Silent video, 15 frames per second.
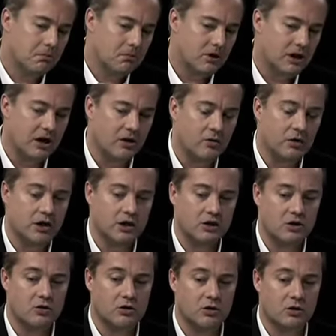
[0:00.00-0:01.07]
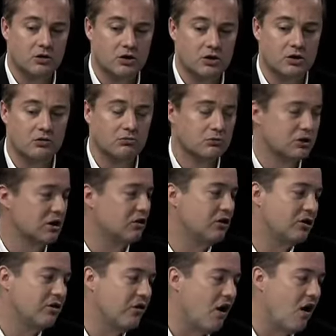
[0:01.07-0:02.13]
You know, you're going to
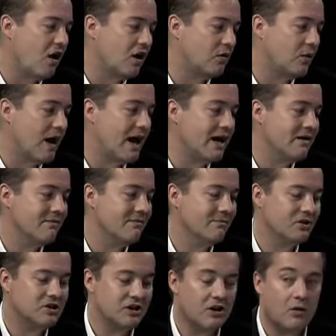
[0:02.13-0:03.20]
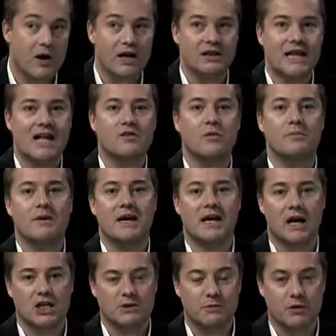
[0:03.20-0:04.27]
learn the hard way, but you know what? That's what being an
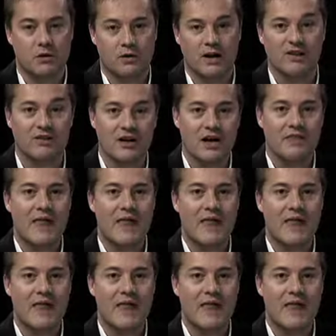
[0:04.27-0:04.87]
entrepreneur is.